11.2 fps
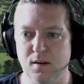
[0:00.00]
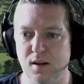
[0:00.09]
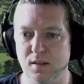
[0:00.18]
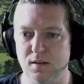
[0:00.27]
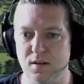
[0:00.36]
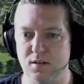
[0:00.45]

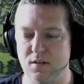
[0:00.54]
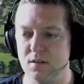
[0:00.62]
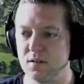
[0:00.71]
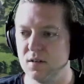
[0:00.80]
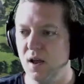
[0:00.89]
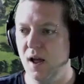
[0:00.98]
in the
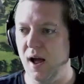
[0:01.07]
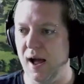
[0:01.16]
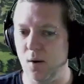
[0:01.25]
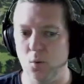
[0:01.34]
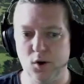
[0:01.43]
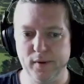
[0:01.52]
distance.
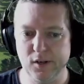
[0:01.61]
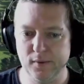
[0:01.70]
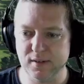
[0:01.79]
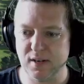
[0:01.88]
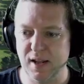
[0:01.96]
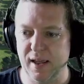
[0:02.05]
What are we
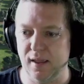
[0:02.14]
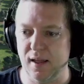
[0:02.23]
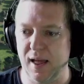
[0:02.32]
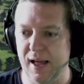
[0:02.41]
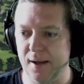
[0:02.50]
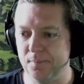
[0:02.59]
doing today?
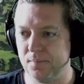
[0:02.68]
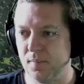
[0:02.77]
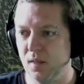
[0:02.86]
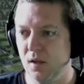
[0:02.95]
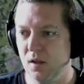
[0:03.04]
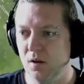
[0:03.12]

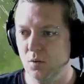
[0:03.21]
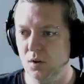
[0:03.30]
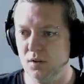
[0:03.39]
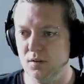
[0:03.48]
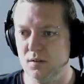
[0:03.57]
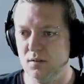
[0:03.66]
Well,
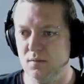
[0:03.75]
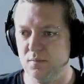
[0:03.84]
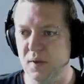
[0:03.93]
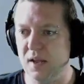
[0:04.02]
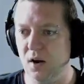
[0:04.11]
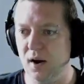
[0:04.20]

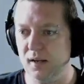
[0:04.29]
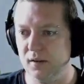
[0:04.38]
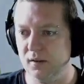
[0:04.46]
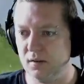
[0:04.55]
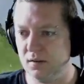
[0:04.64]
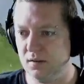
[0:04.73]
Big
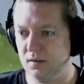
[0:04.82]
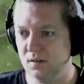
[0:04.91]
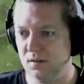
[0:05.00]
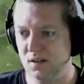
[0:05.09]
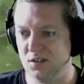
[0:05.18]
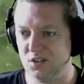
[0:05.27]
Island
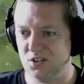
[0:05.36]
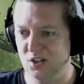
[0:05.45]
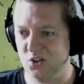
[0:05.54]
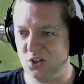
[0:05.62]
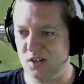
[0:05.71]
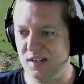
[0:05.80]
is
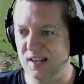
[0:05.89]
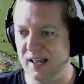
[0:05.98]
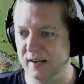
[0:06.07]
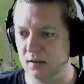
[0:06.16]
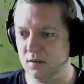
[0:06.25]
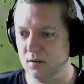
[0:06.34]
essentially done.